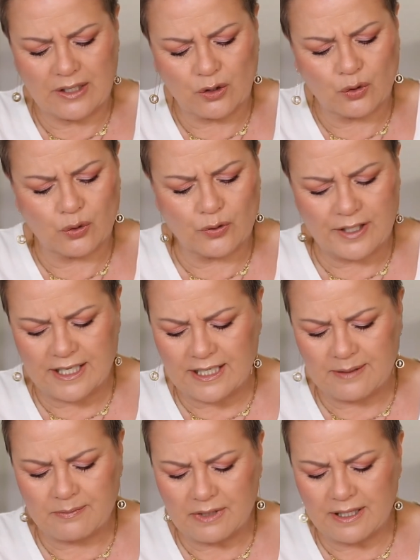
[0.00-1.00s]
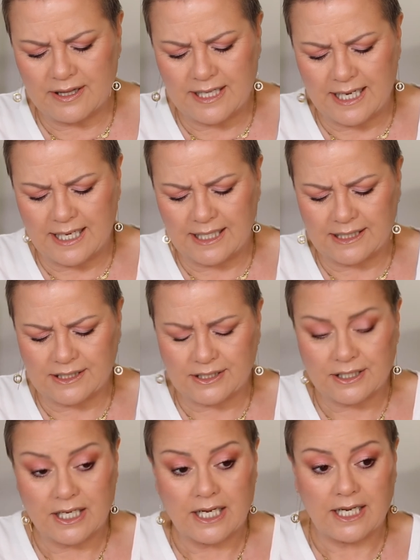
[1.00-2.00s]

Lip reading: cream that